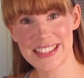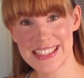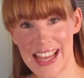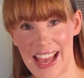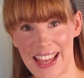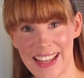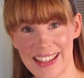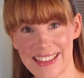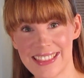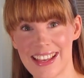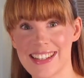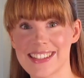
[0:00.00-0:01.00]
for
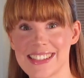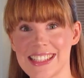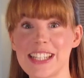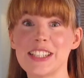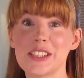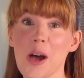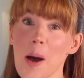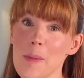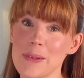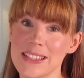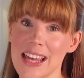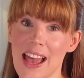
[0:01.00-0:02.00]
today. That's the
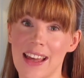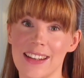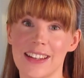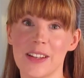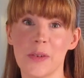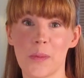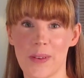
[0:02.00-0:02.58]
top 10